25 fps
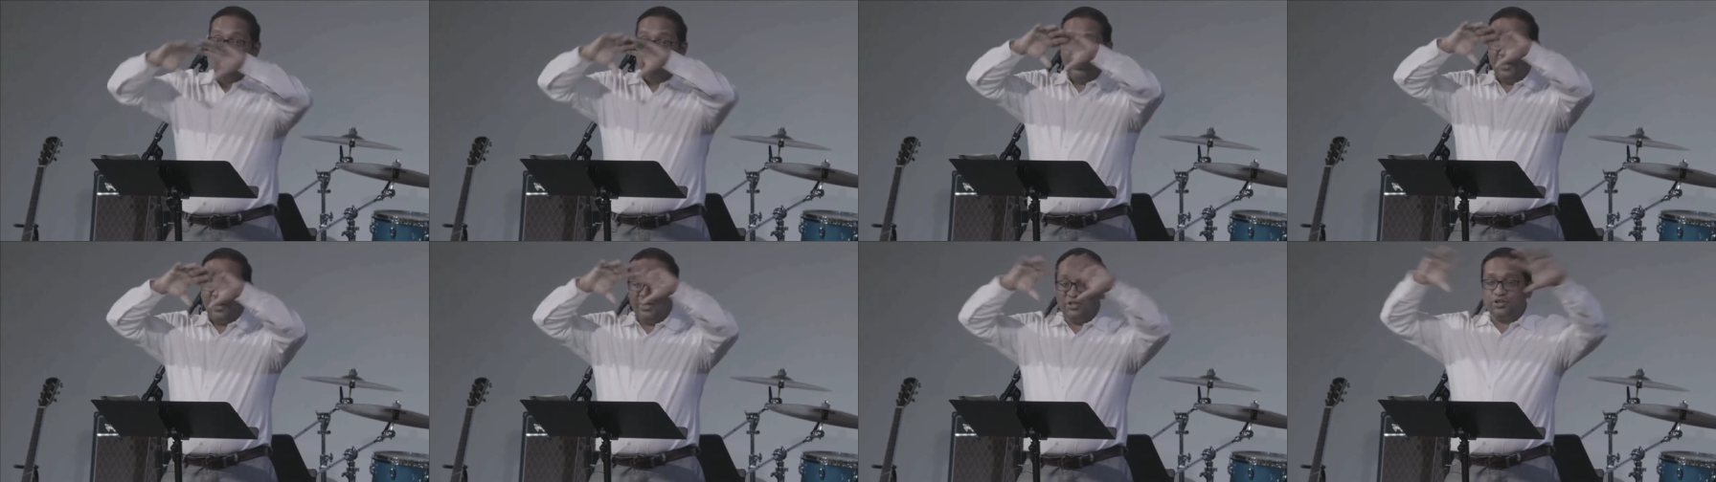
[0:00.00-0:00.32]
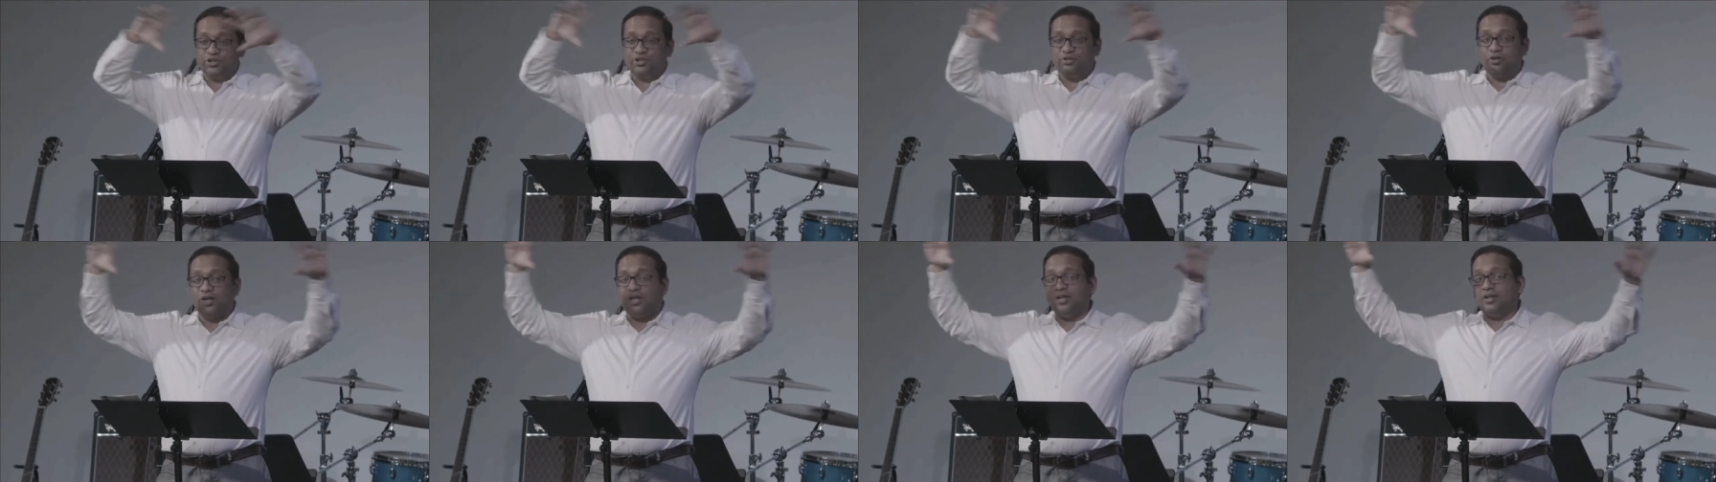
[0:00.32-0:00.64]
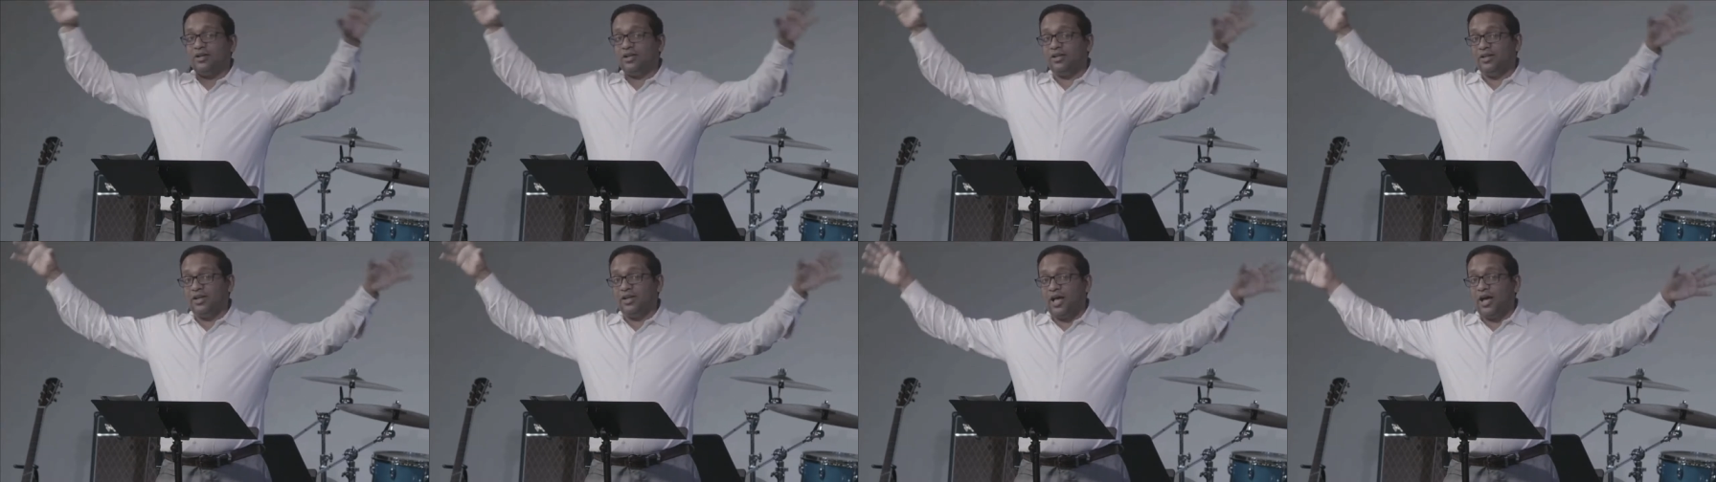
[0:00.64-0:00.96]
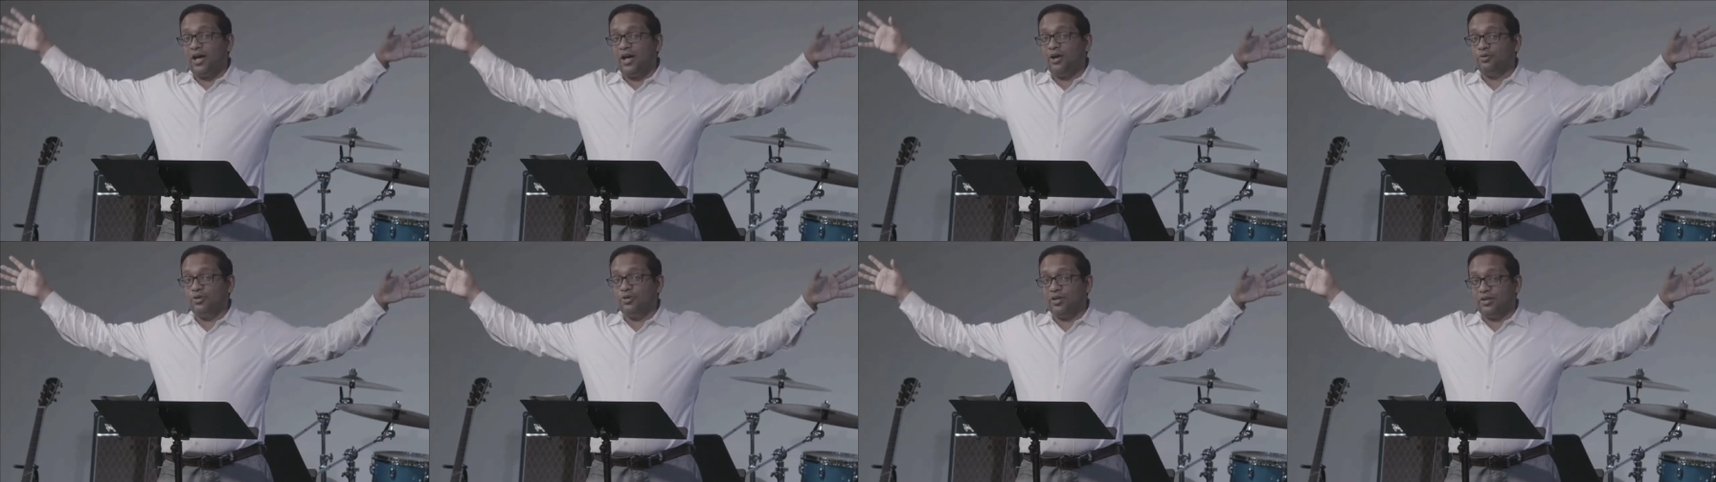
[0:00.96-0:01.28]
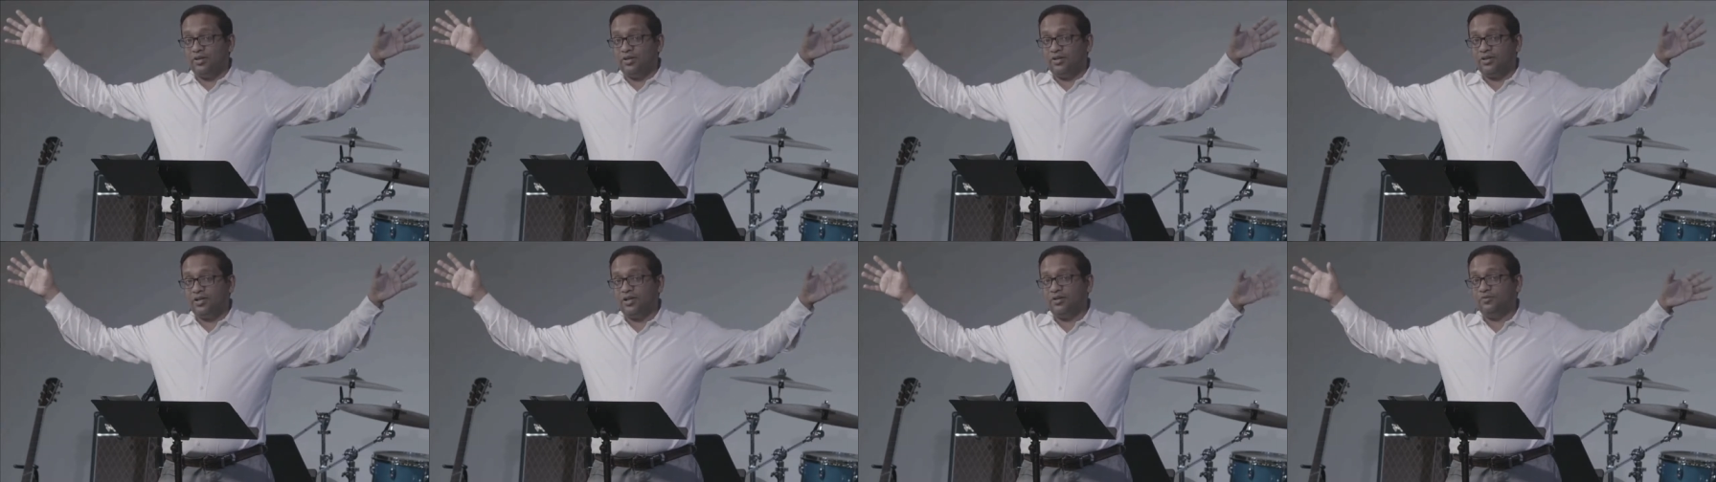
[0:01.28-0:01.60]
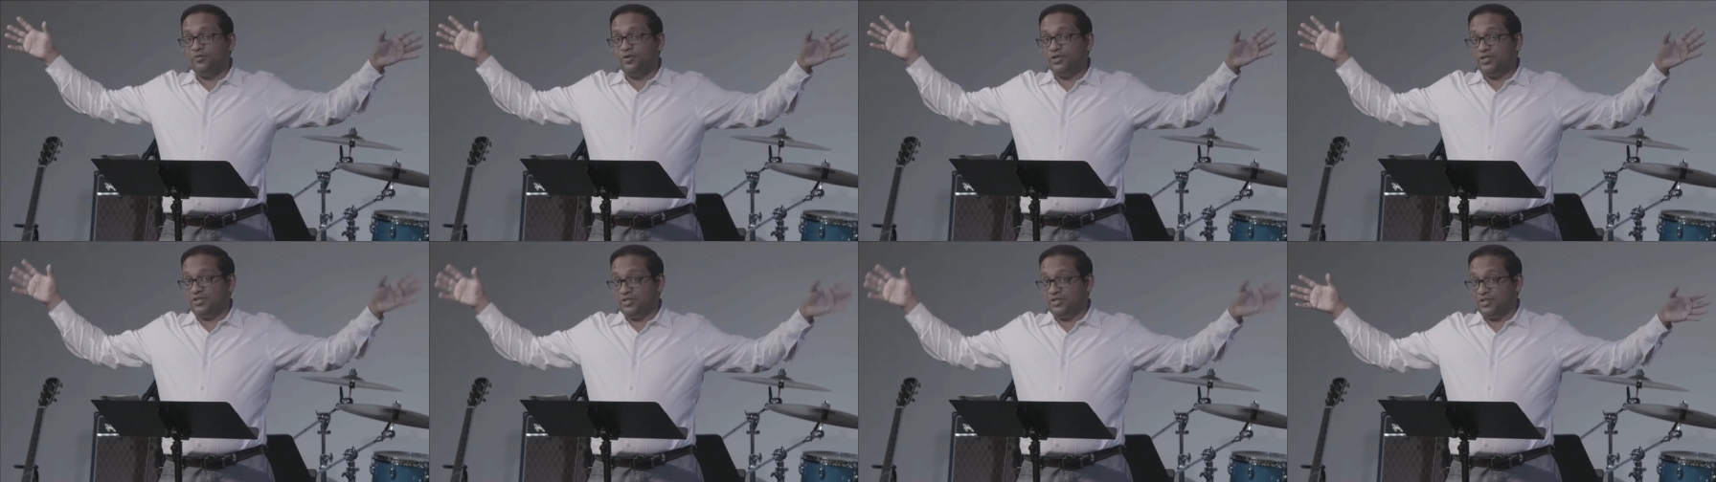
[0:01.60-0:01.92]
Picture a cloud that can
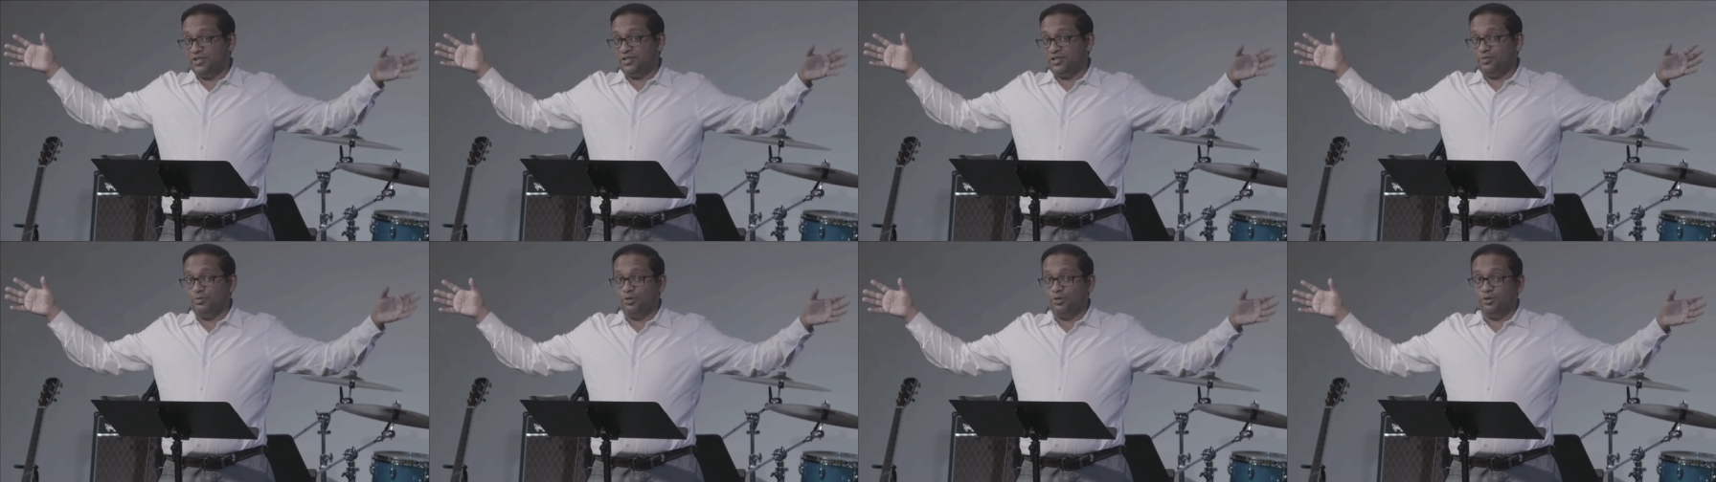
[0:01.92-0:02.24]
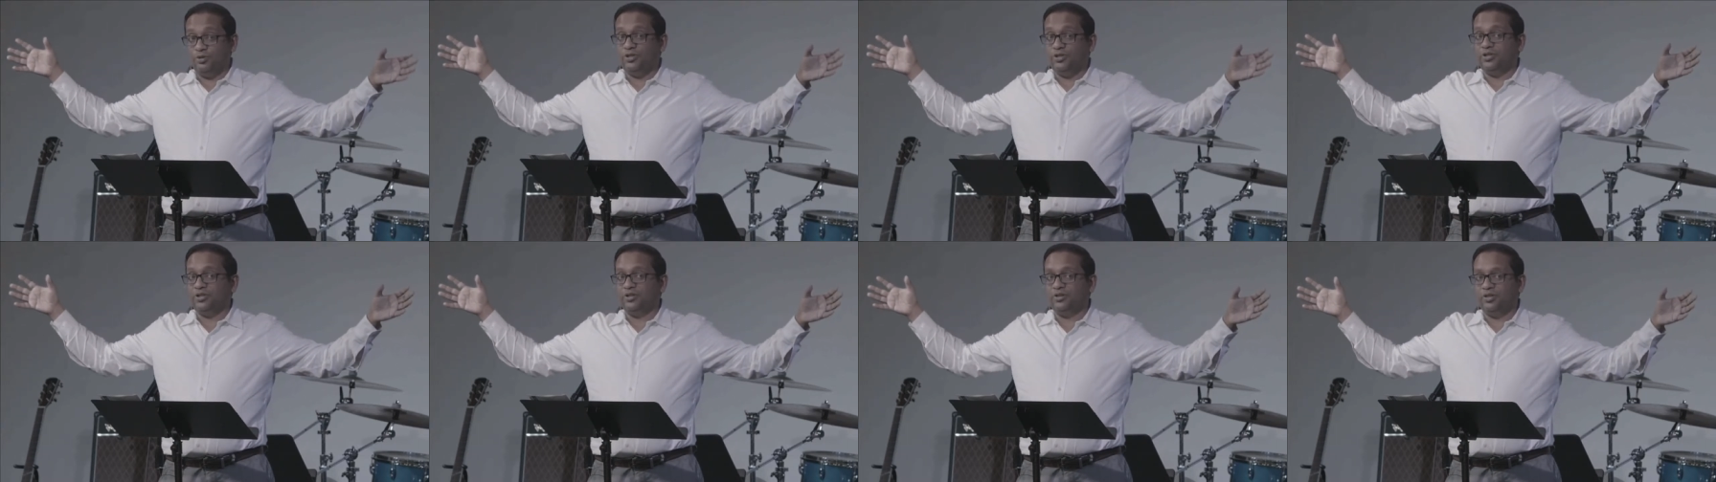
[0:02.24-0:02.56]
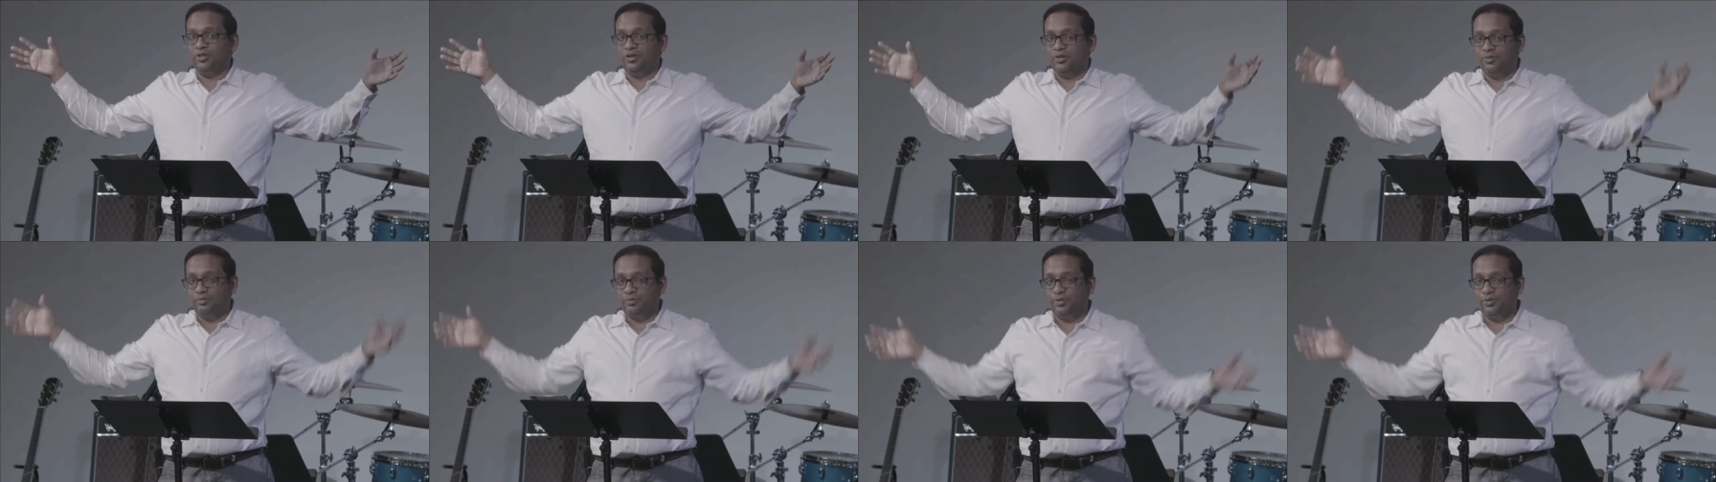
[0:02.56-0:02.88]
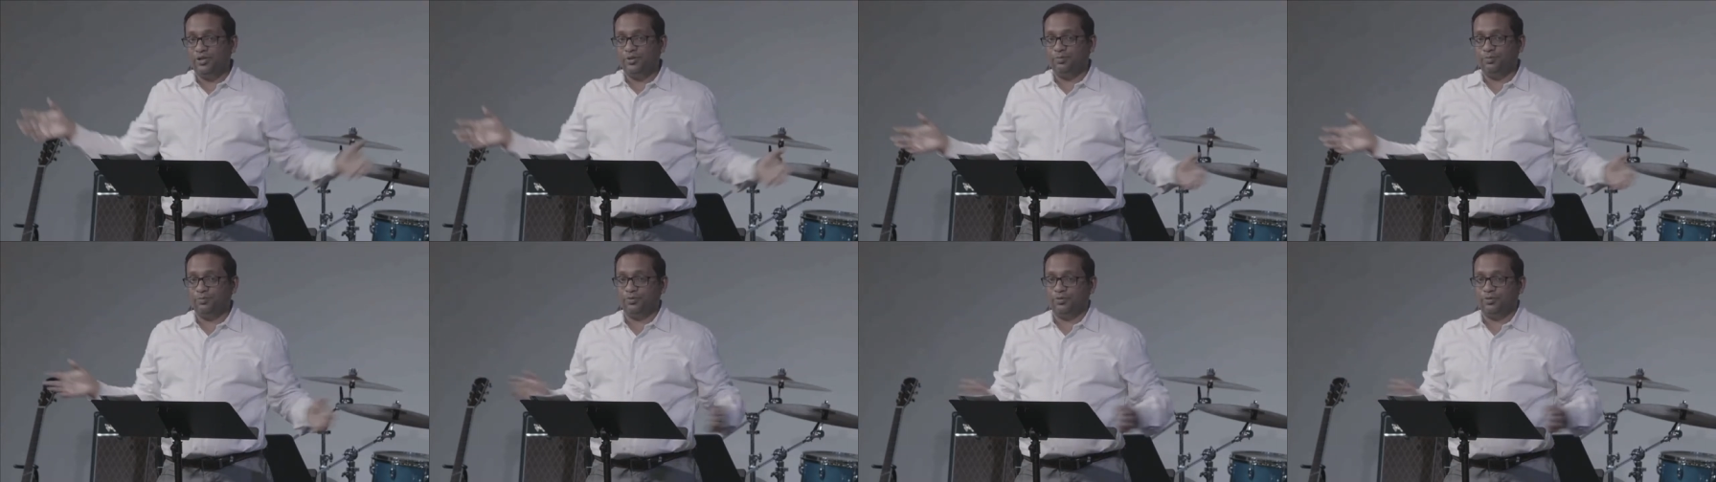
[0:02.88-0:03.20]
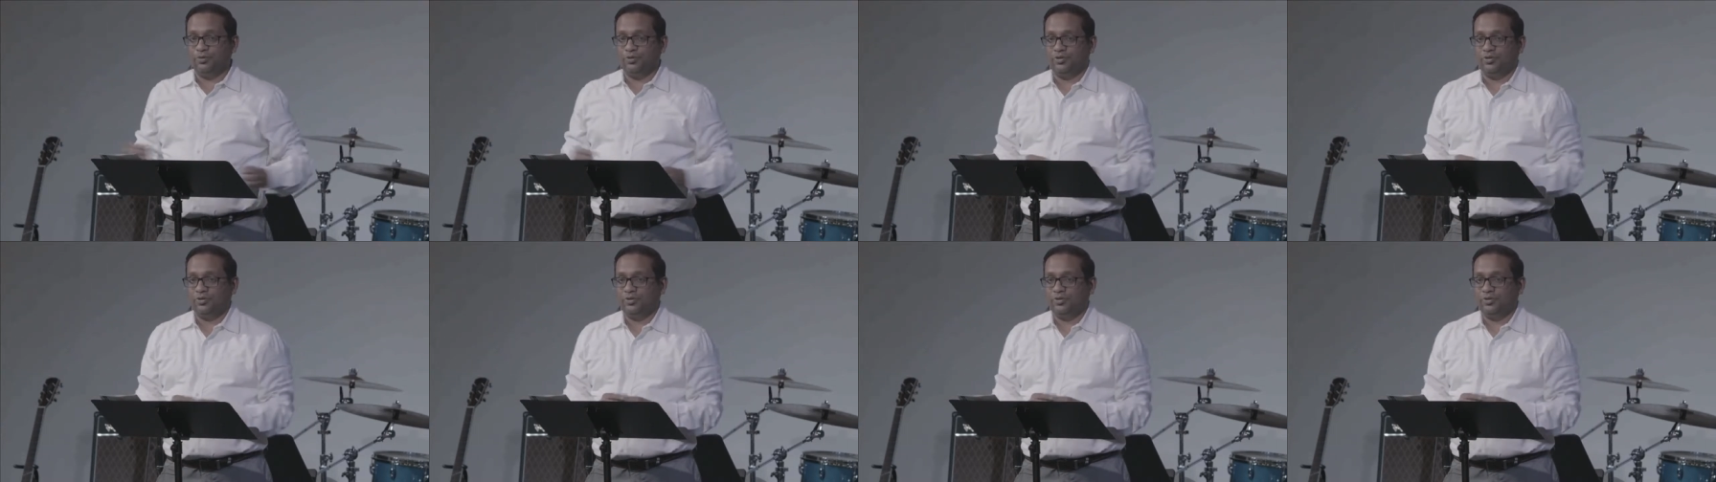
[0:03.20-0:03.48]
cover six million people.